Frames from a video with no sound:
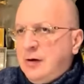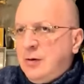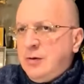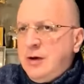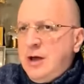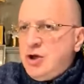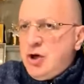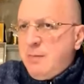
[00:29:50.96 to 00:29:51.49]
They
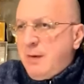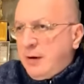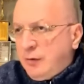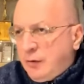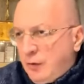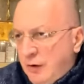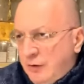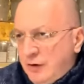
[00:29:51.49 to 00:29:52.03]
had this
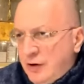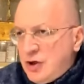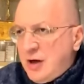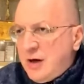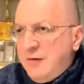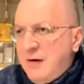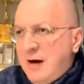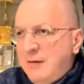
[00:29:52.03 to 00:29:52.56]
anger to show that
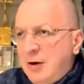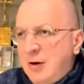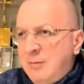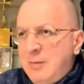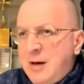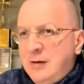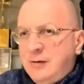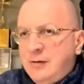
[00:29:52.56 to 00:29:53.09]
they could fill
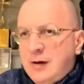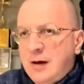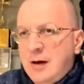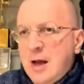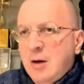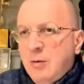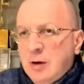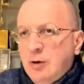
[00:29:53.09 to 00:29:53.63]
the church
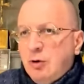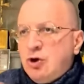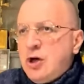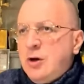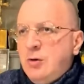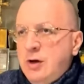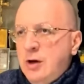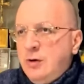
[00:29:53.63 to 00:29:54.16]
without me.
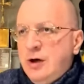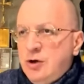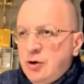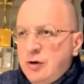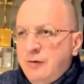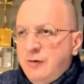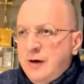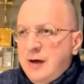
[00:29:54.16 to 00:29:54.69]
It was
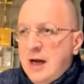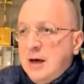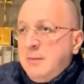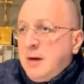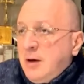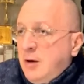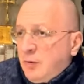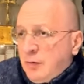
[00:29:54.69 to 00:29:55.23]
always empty,
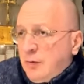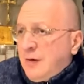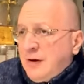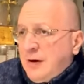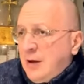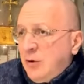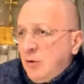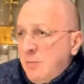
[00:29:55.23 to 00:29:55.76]
however.
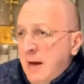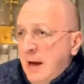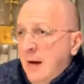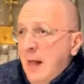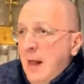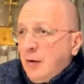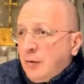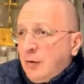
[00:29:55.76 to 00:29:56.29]
Now
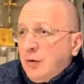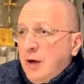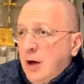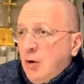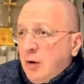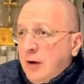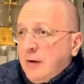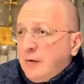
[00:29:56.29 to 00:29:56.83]
I'm told it is
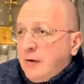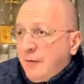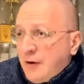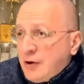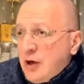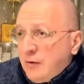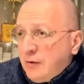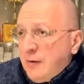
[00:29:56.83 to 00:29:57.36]
always
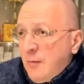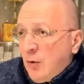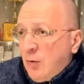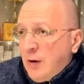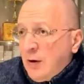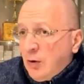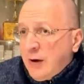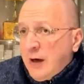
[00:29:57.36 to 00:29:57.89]
closed.
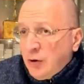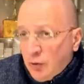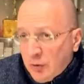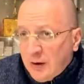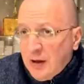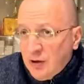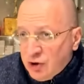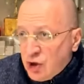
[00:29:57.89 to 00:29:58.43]

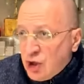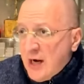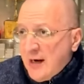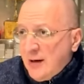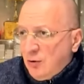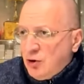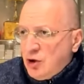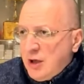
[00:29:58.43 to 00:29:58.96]
The churches are
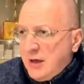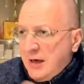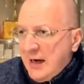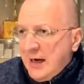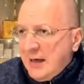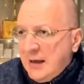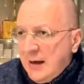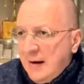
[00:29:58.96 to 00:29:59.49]
empty.
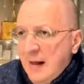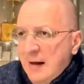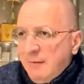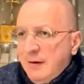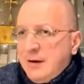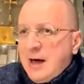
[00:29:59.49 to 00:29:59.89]
Catholicism is